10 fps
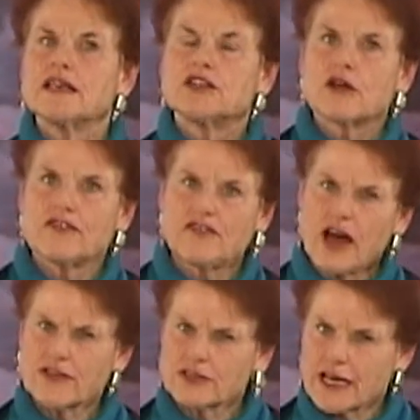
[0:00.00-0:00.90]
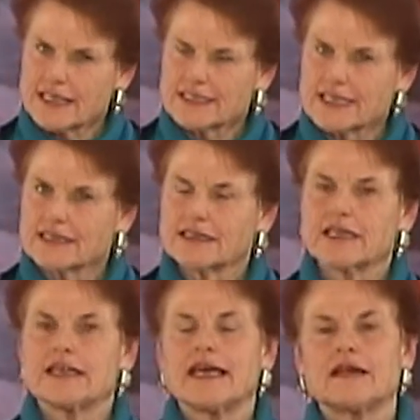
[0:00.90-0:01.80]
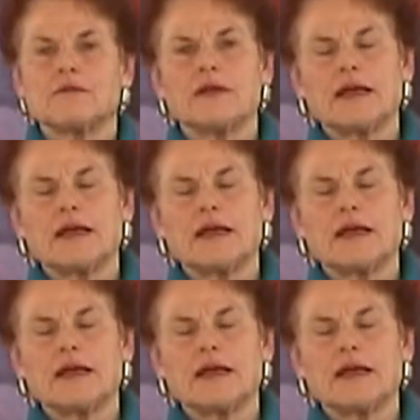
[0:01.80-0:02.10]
You know, our father died suddenly and,